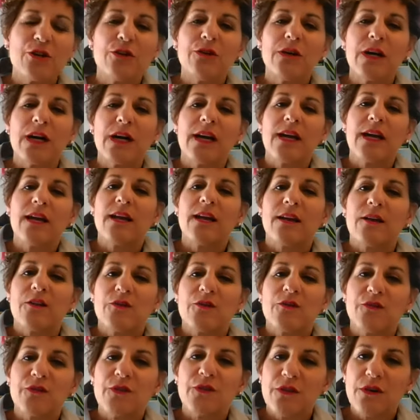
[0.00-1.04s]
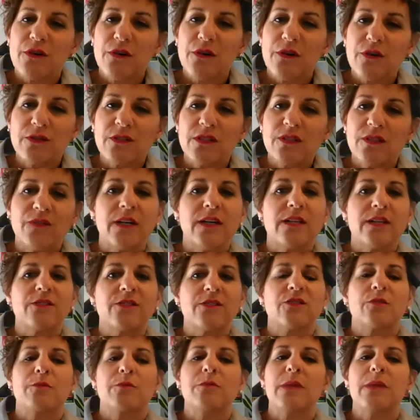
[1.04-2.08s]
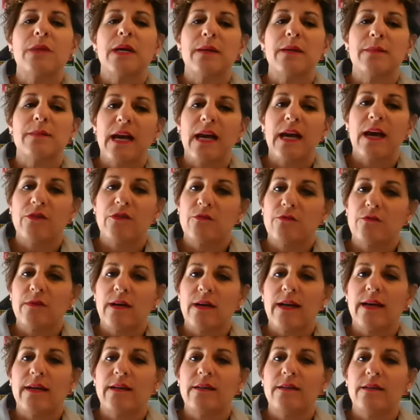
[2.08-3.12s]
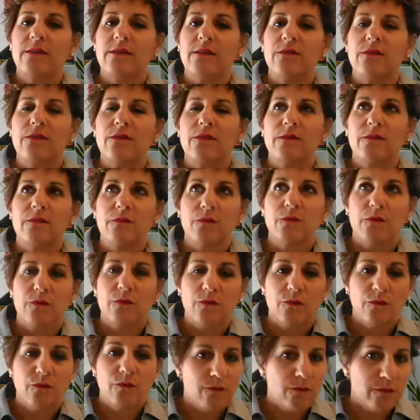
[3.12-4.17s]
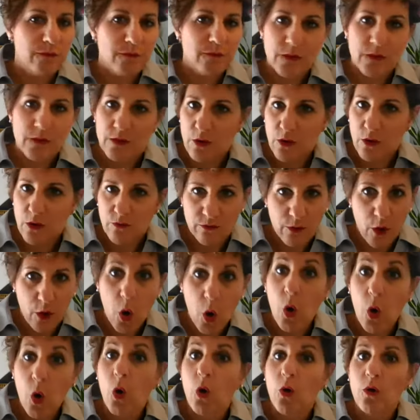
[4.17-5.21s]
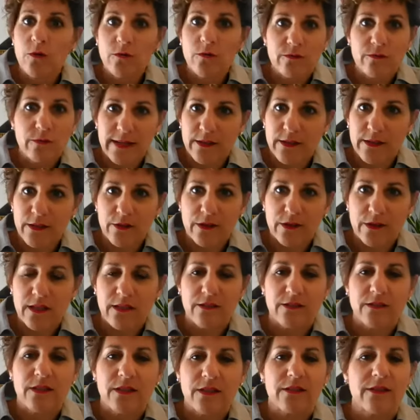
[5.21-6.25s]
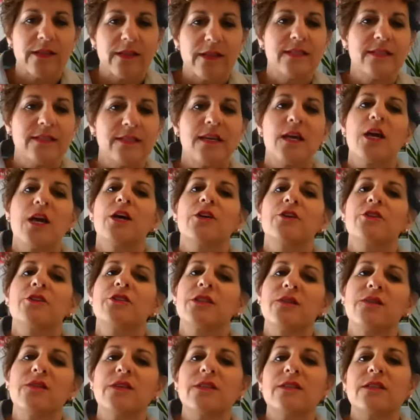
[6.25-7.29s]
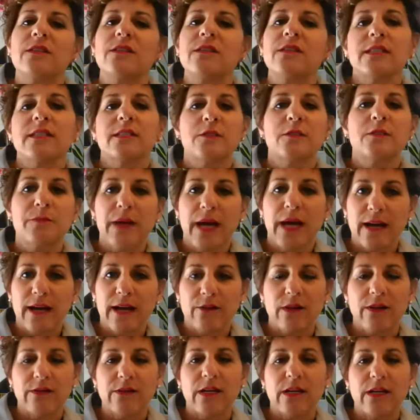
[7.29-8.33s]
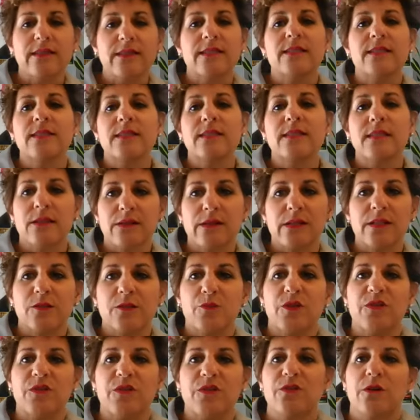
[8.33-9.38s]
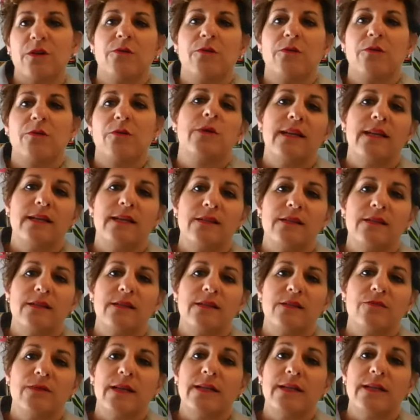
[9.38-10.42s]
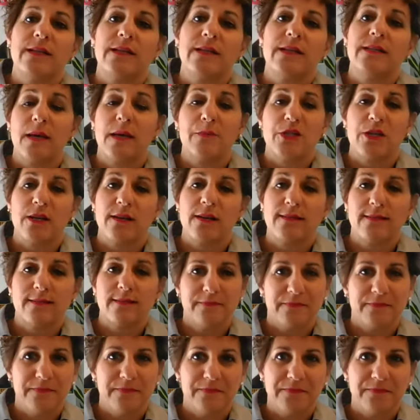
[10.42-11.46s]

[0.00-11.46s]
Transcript: so for those of us who maybe haven't read the whole Red Hotel series, could you give us a little background on the series before we get into Red Deception?